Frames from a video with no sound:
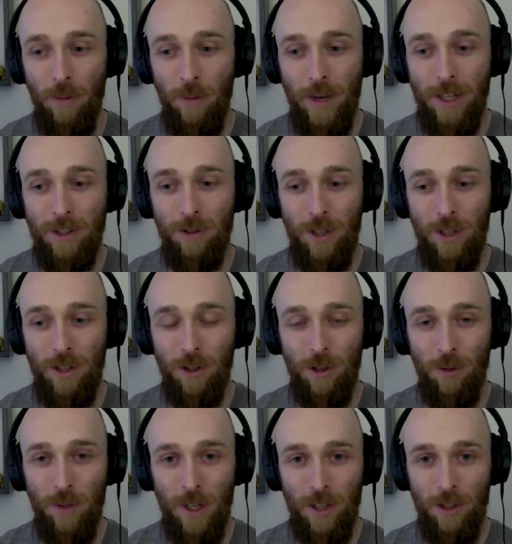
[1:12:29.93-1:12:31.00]
but mentally
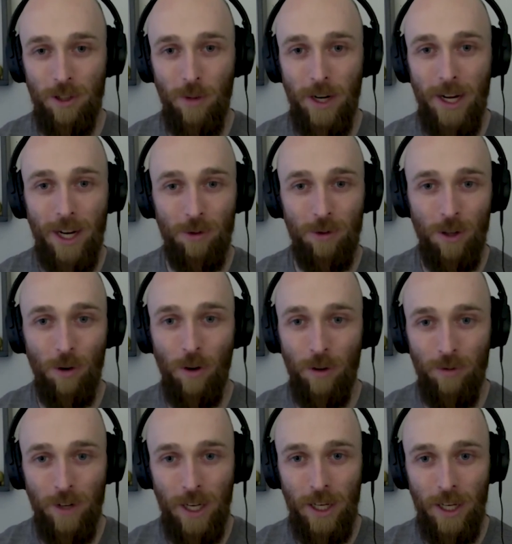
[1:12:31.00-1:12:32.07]
too because you might actually go
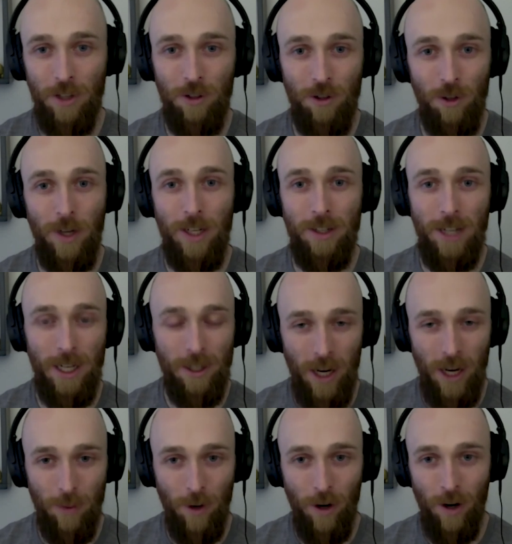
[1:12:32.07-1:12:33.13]
on vacation you might take
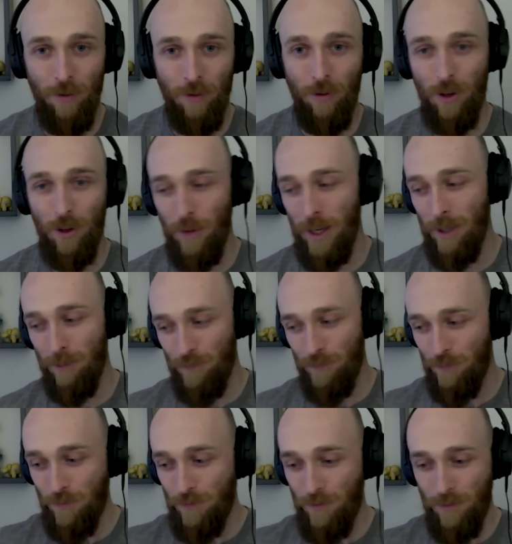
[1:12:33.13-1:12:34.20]
time off or you might
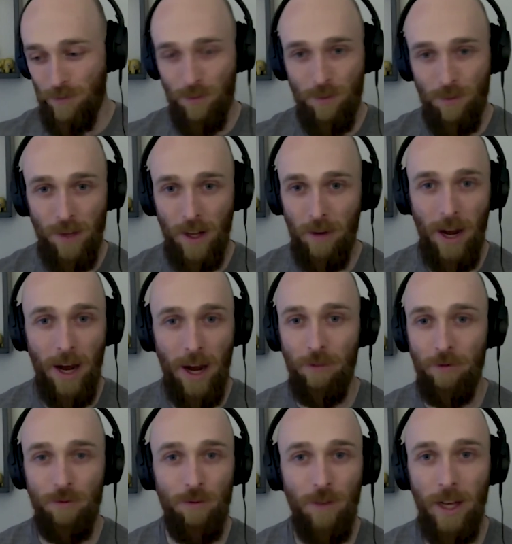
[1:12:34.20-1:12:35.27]

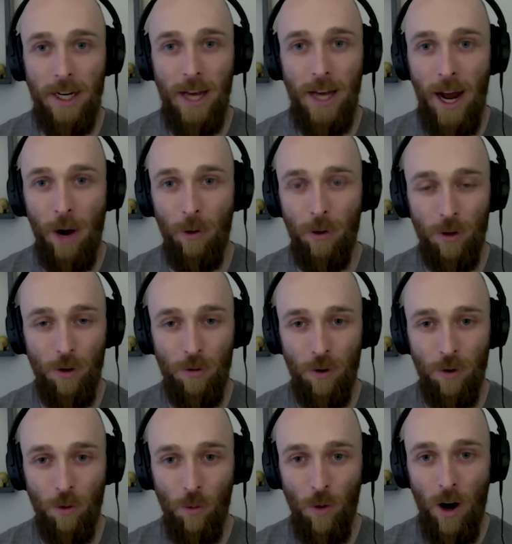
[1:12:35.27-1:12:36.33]
have like an hour to go
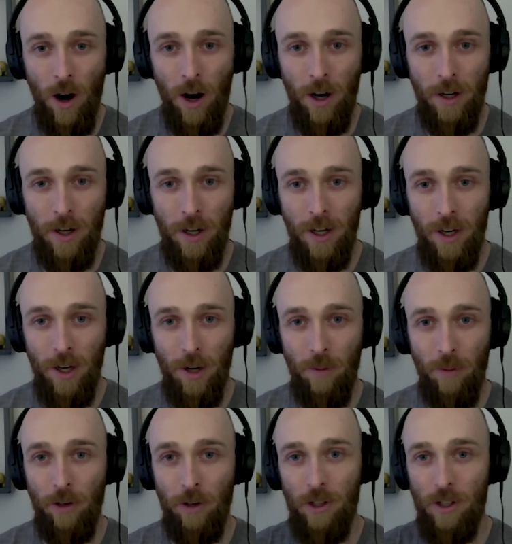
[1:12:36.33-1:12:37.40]
for a walk,
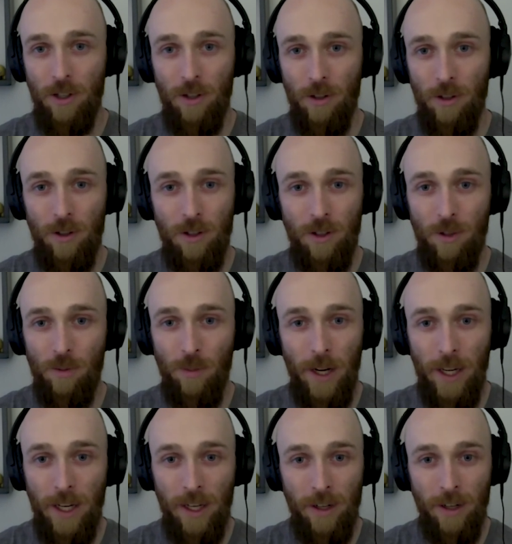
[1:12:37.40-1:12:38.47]
but you're just
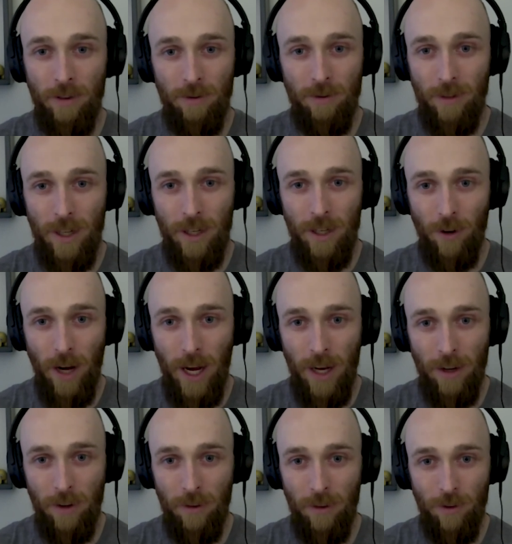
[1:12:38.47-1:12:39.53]
spinning in your
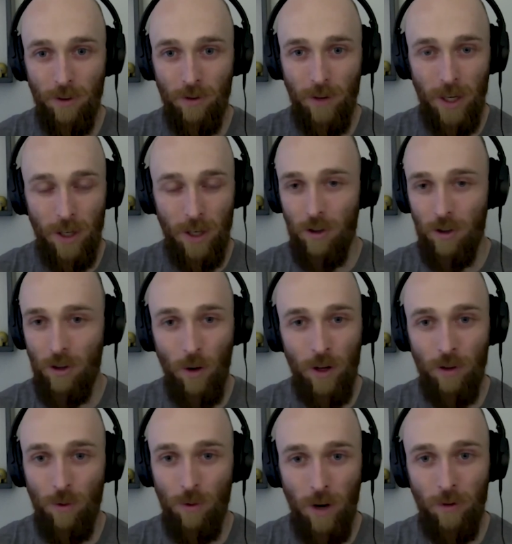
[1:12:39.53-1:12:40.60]
head, just like
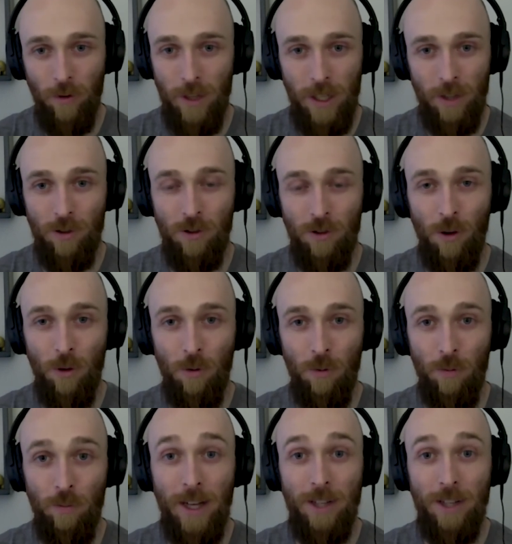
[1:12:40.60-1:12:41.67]
going through everything. There's
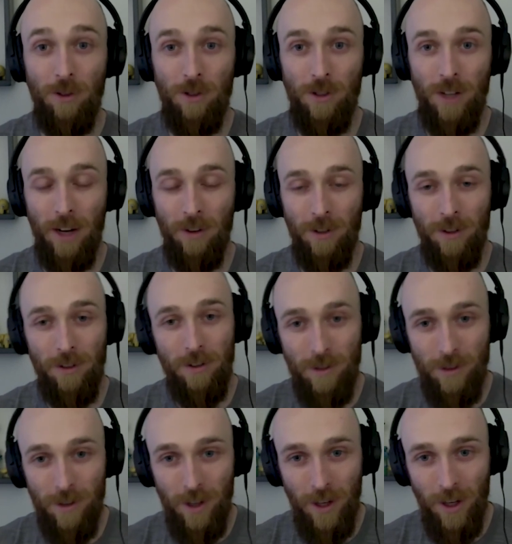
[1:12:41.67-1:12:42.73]
no mental
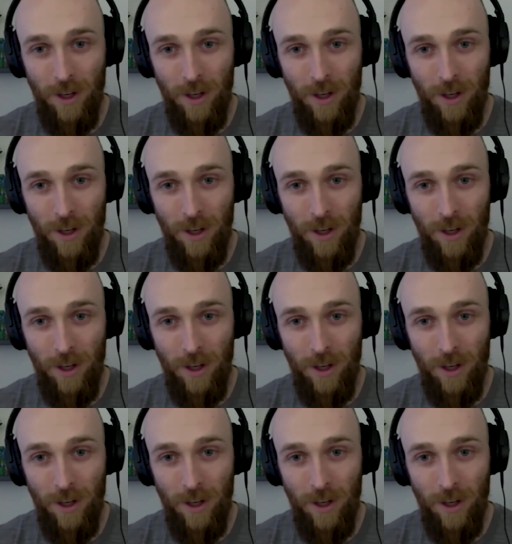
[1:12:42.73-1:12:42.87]
silence.